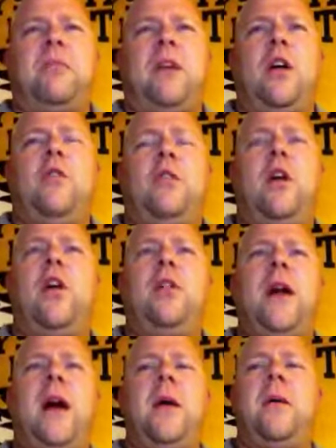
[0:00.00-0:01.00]

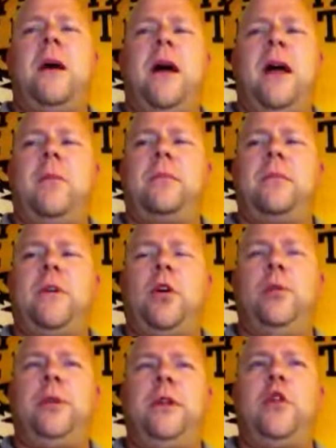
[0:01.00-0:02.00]
overall, I
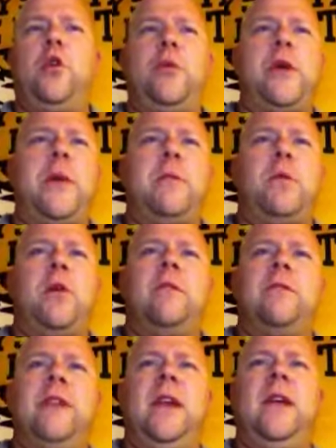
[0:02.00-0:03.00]
hope to incorporate more
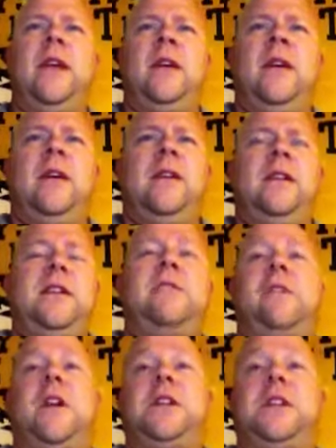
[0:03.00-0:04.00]
of the
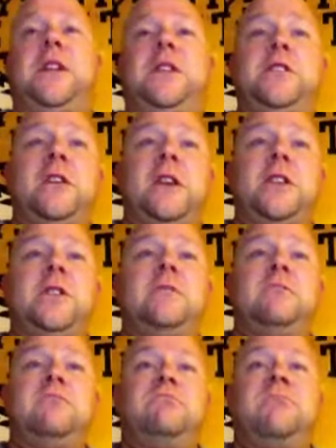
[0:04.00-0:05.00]
differentiated
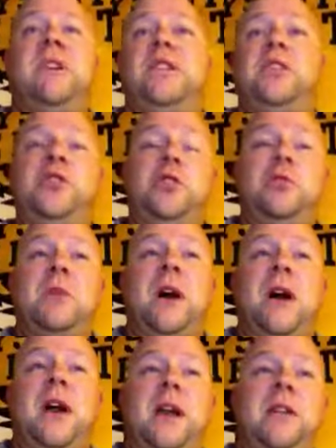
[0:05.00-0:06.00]
instruction into
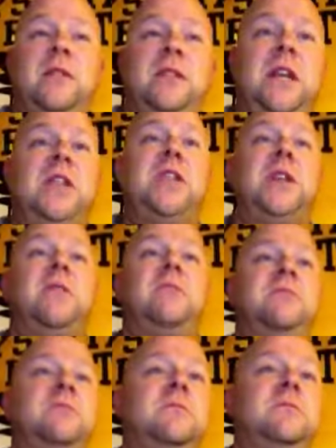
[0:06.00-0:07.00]
my teaching
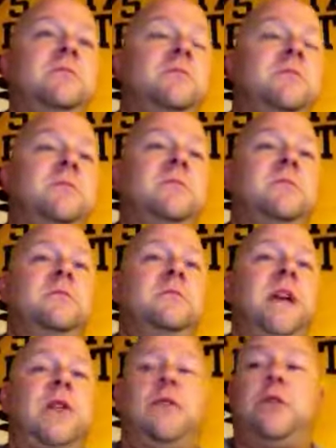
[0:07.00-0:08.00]

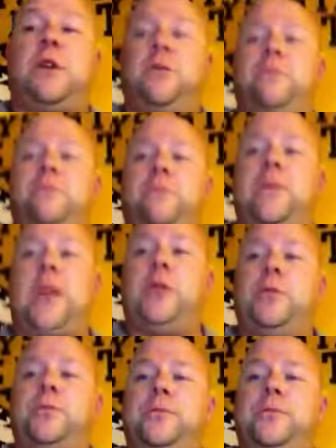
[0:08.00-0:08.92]
down the road. Thank you.